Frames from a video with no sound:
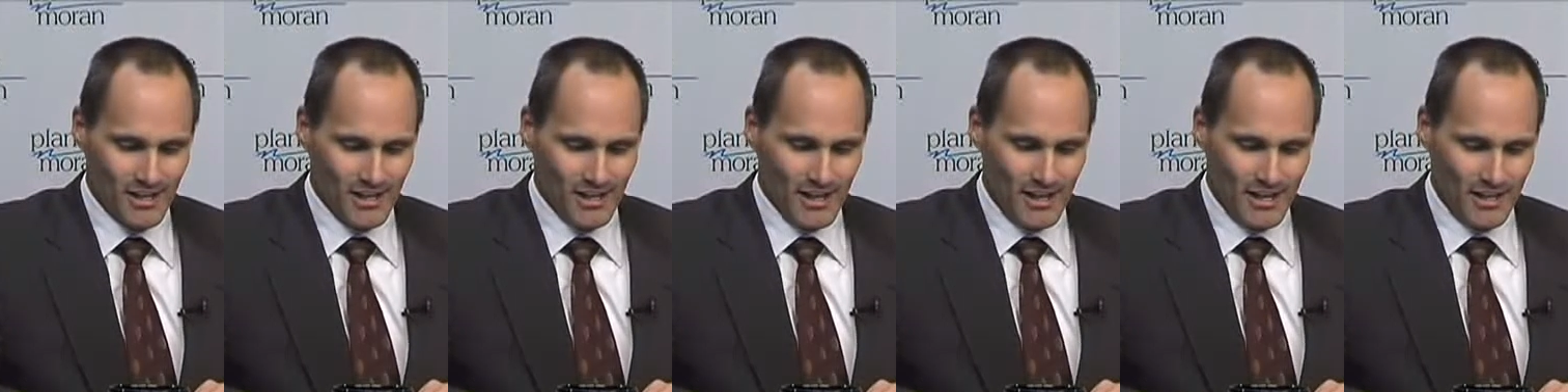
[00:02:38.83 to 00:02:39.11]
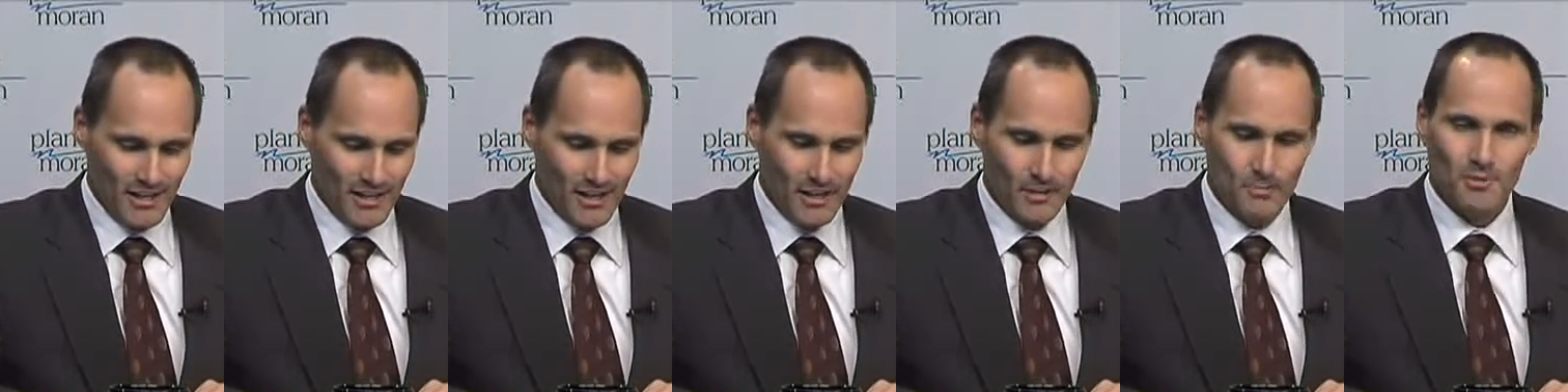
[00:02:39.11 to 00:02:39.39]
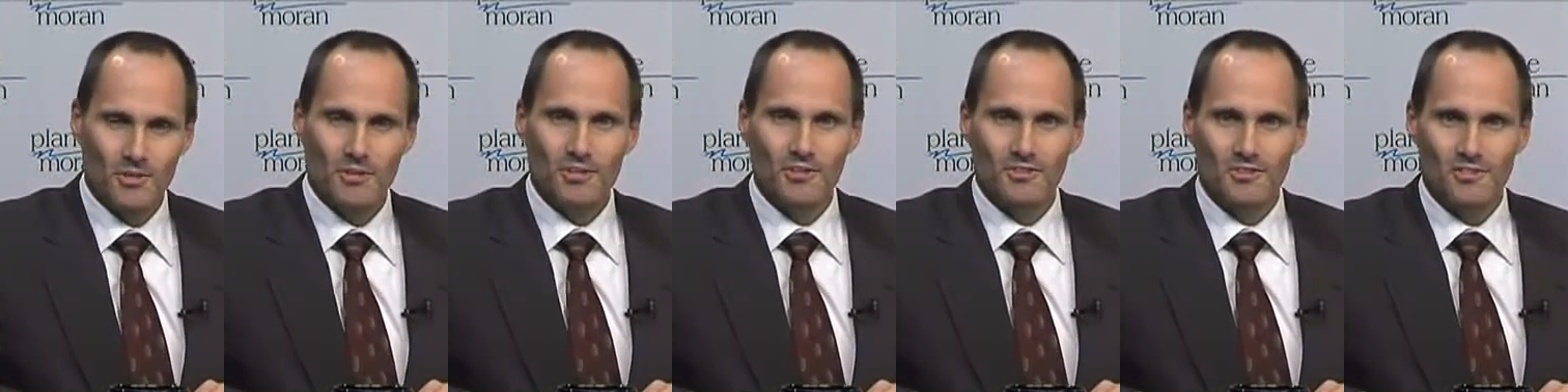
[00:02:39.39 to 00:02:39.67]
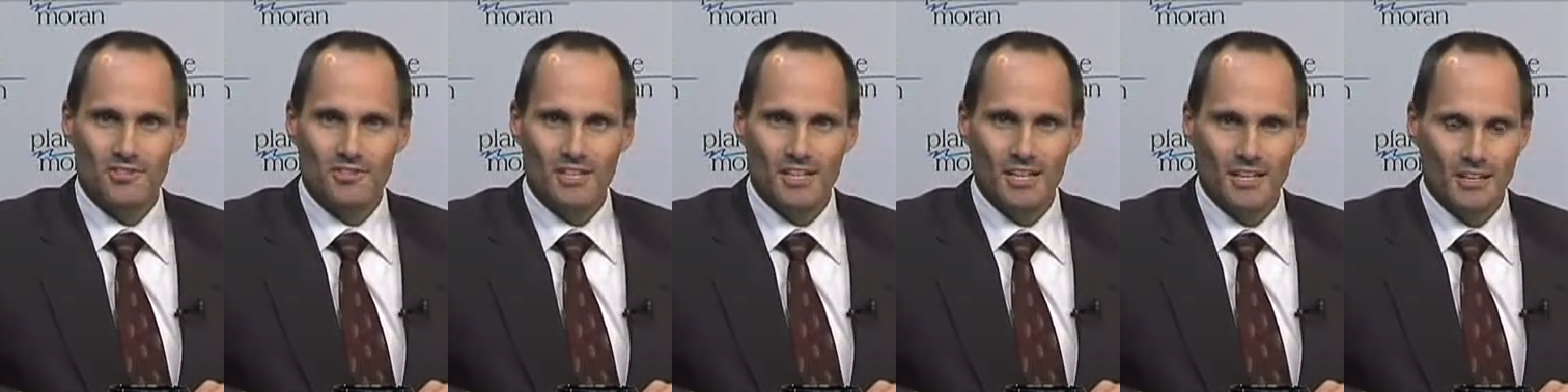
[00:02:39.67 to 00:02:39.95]
and help you
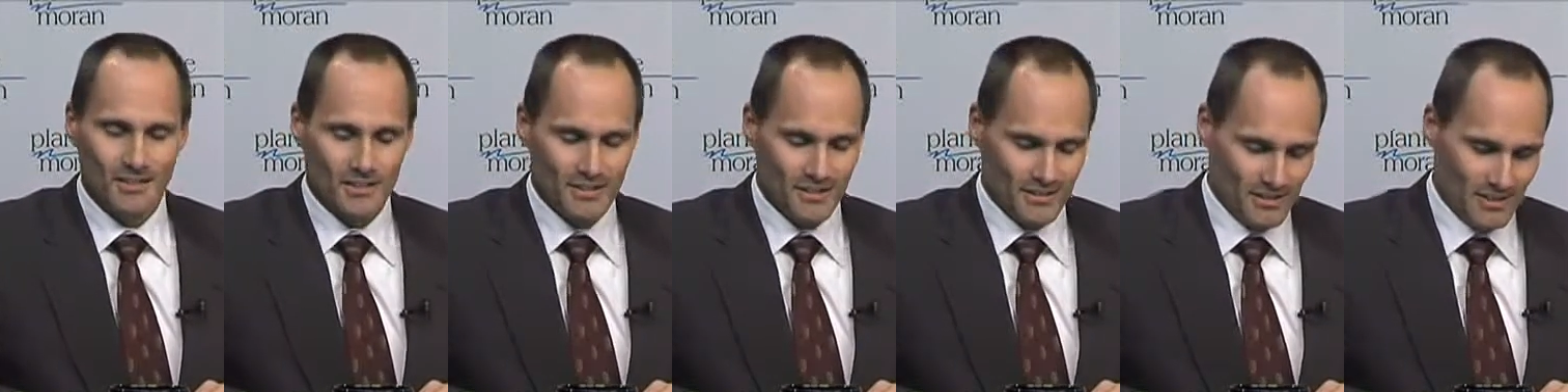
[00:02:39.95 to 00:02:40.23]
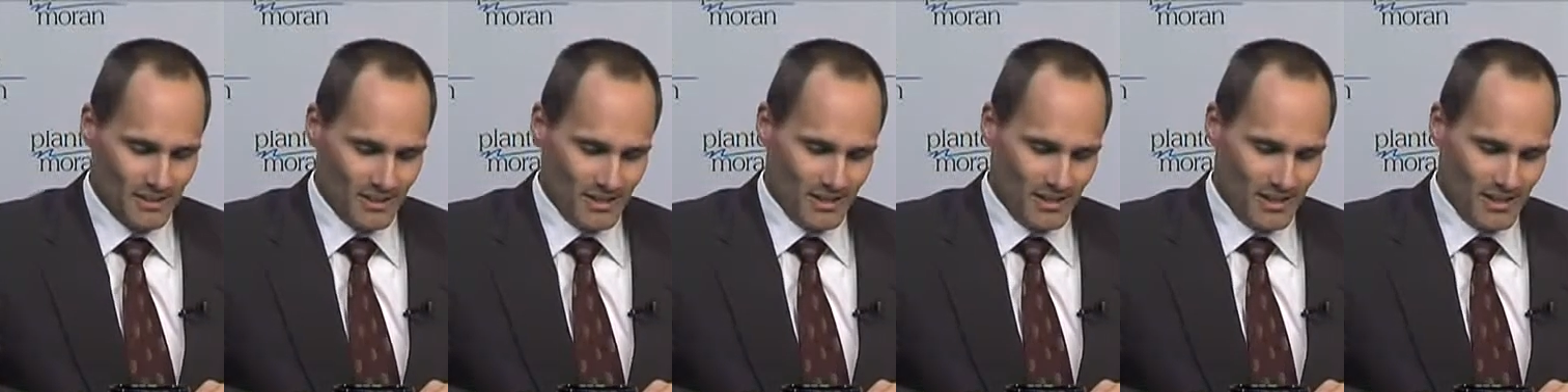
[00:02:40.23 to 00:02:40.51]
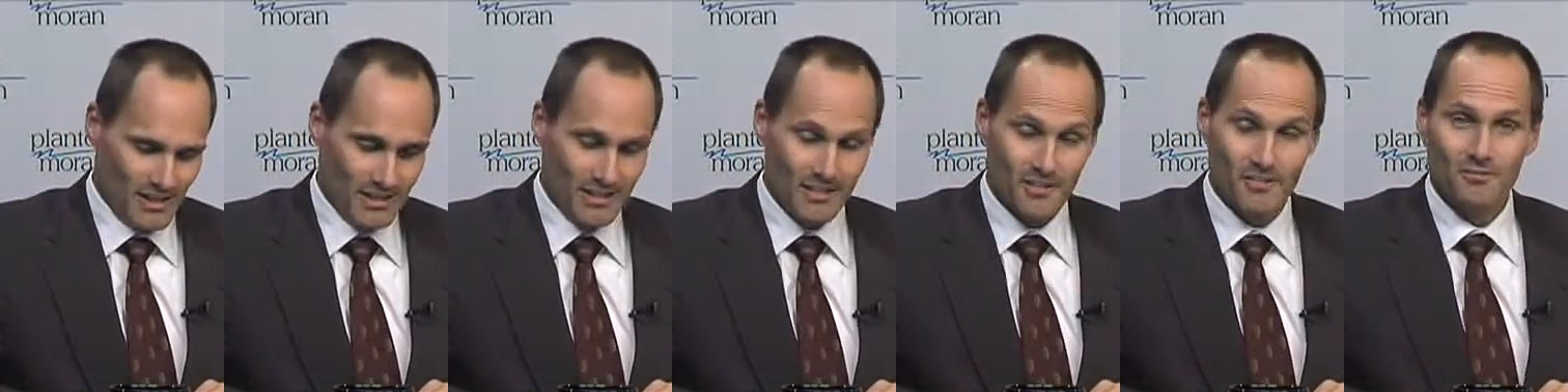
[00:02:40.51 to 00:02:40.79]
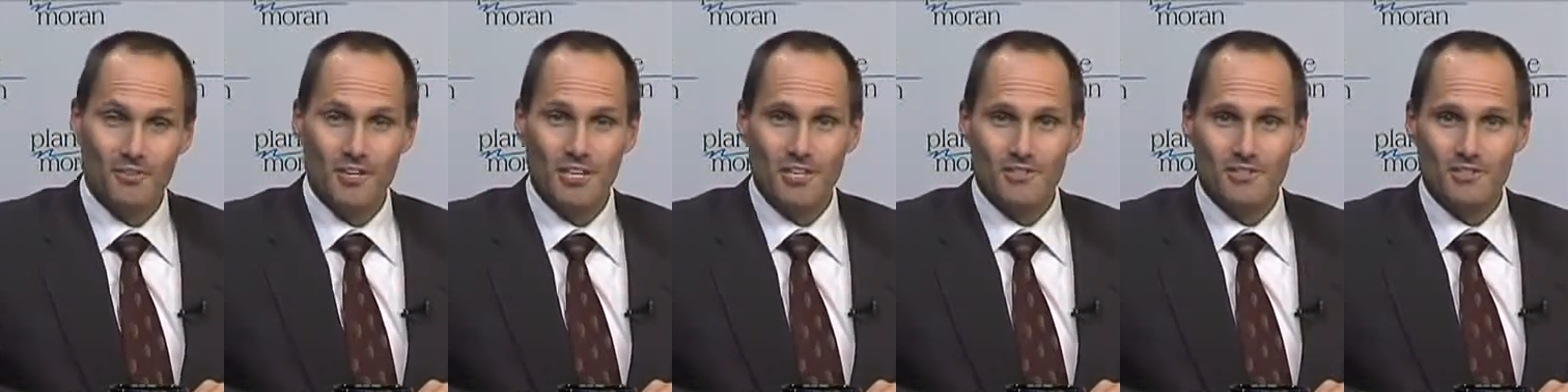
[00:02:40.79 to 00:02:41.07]
understand that
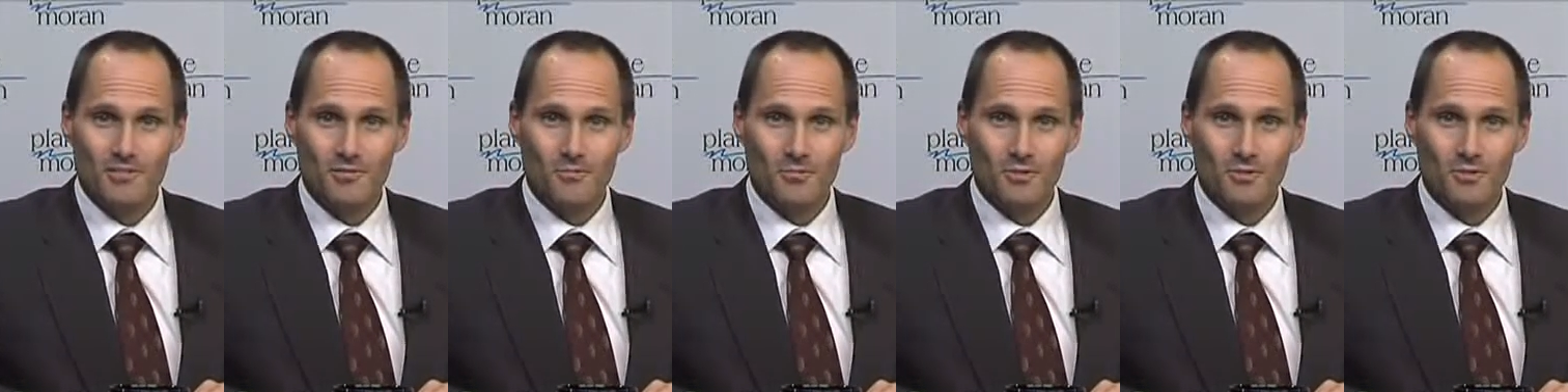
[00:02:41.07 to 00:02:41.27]
innovation